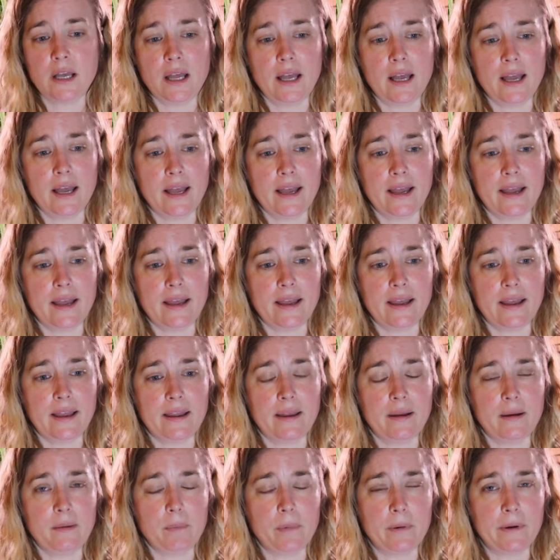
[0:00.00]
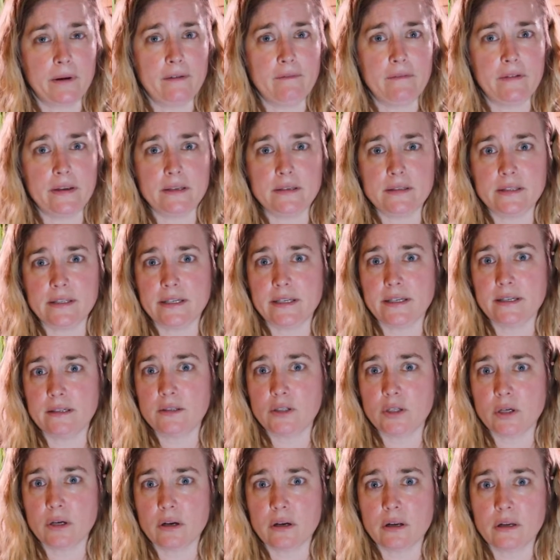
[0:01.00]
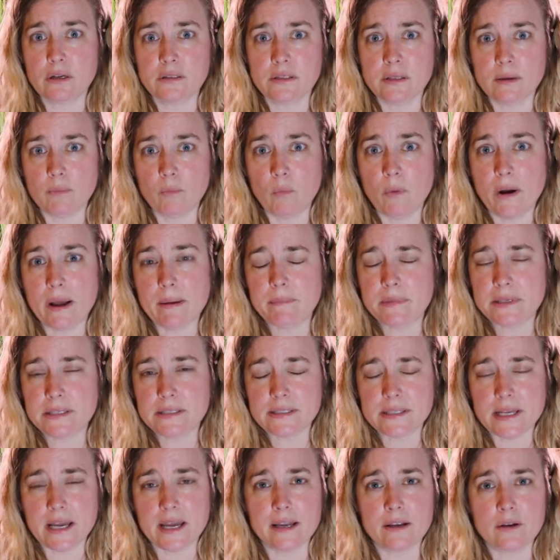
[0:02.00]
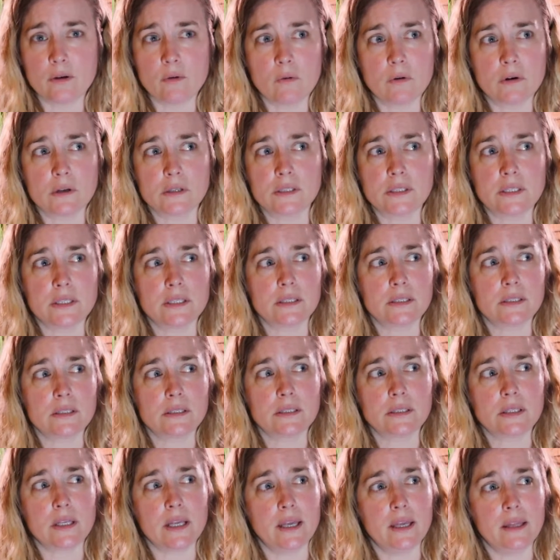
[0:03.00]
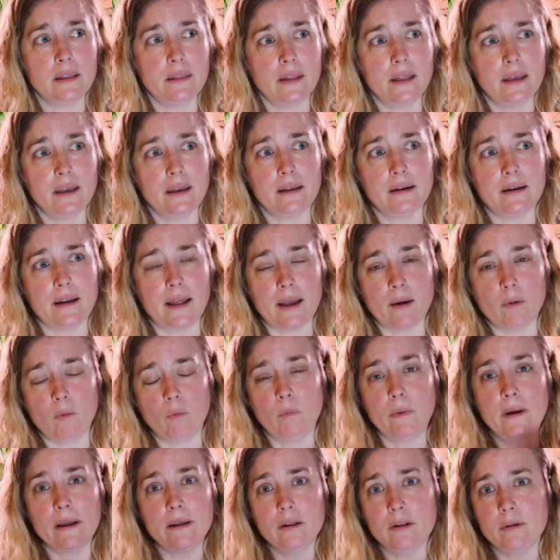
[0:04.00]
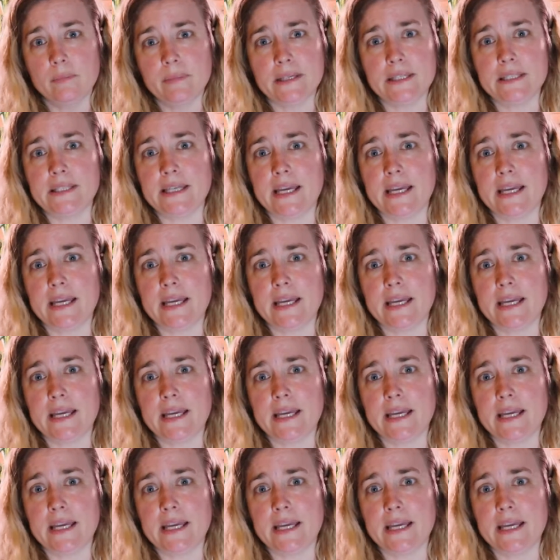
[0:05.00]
I previously took some web design courses, and then I will be